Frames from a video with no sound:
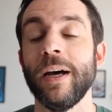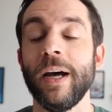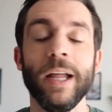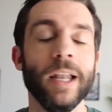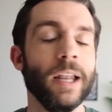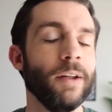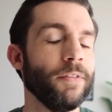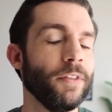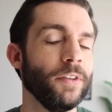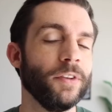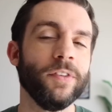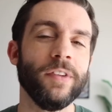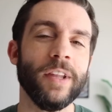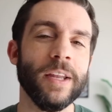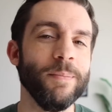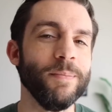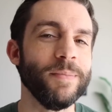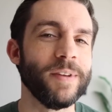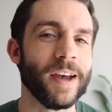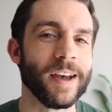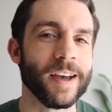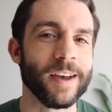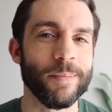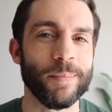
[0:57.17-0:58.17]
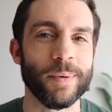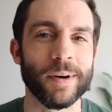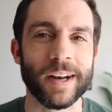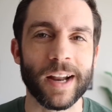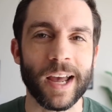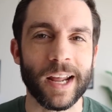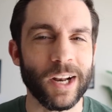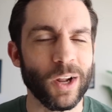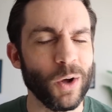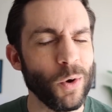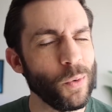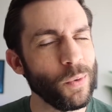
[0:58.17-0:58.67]
I love the Steam Deck, but
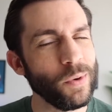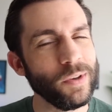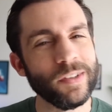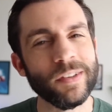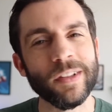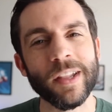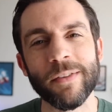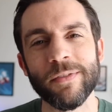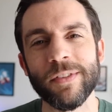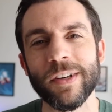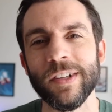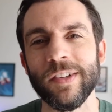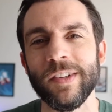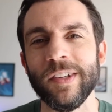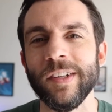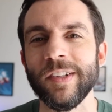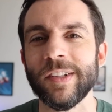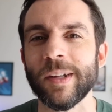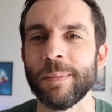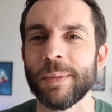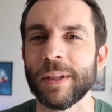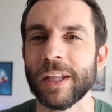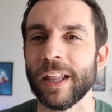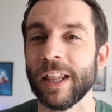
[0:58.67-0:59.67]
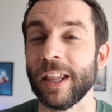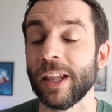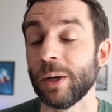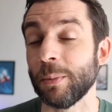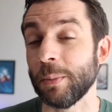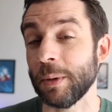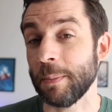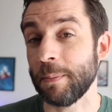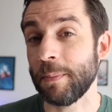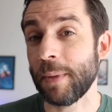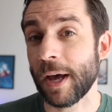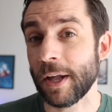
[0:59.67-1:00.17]
I'd always love to see something a little
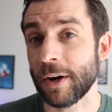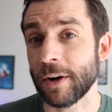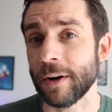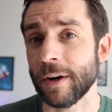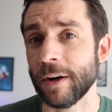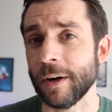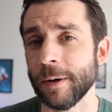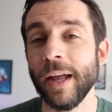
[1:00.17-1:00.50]
bit better.